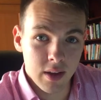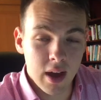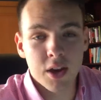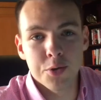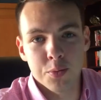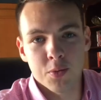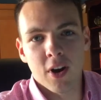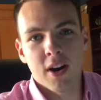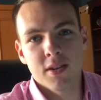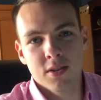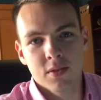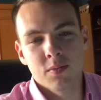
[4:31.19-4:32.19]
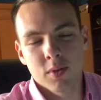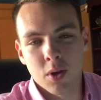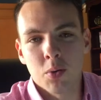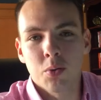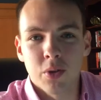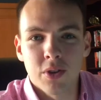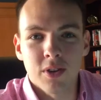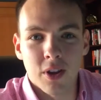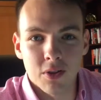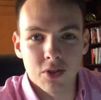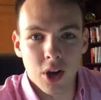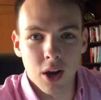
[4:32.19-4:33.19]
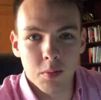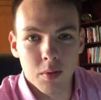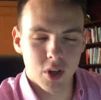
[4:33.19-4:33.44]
and it provides someone with another job.